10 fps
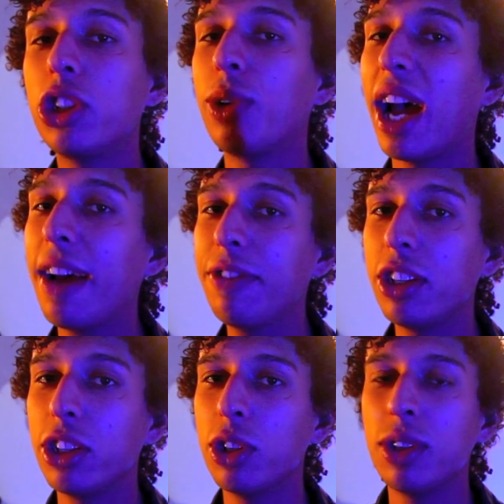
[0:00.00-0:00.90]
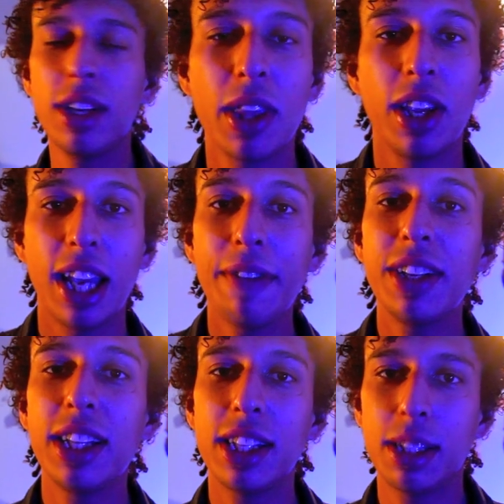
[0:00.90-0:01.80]
you have to do, you have to
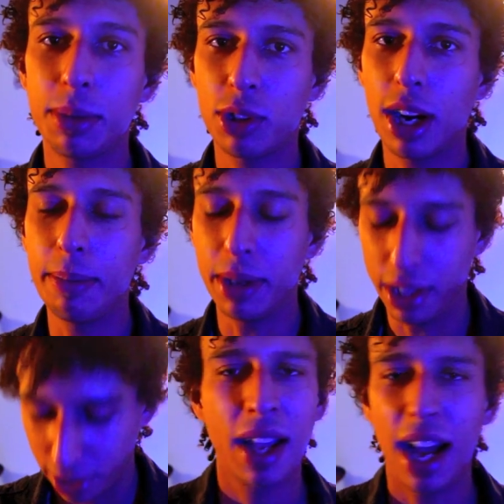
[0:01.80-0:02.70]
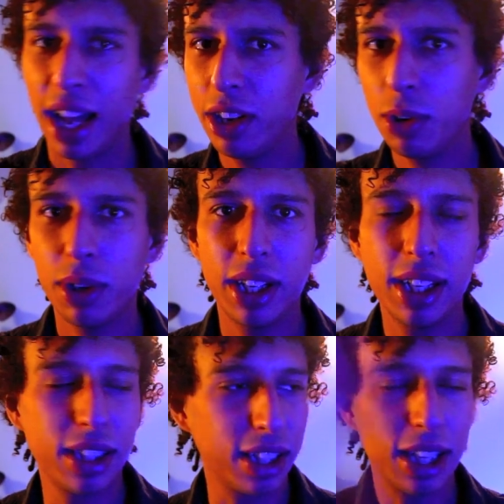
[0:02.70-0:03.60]
hit the subscribe button. I don't know where it
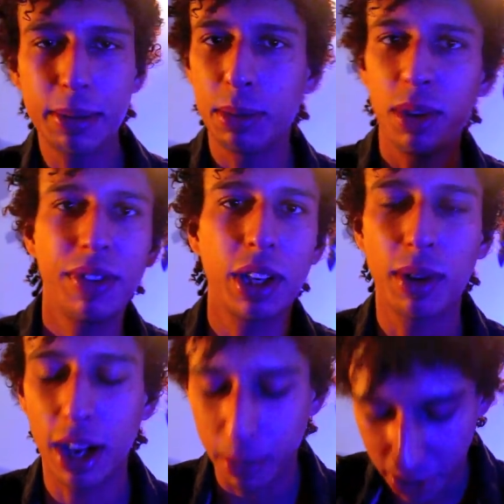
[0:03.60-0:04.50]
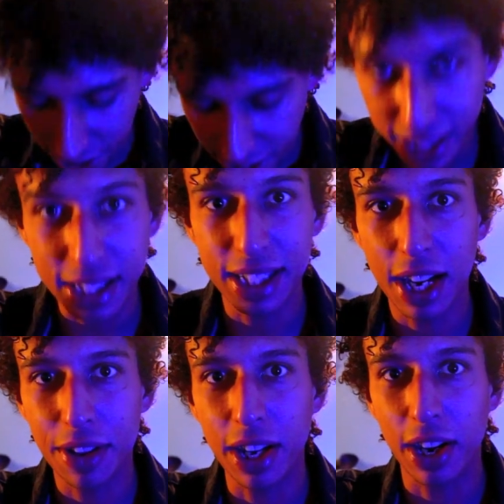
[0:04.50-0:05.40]
is, it keeps moving around, but I think it's
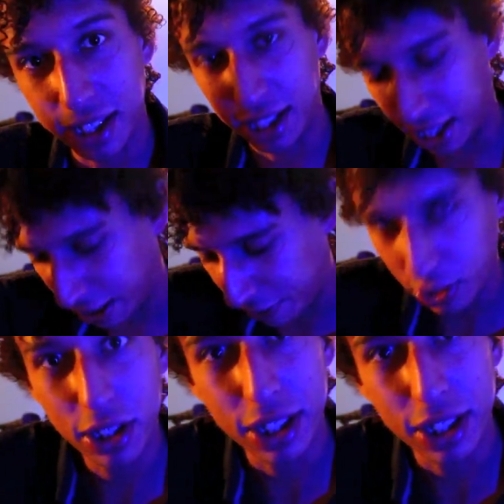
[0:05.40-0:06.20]
down there. Like, if you look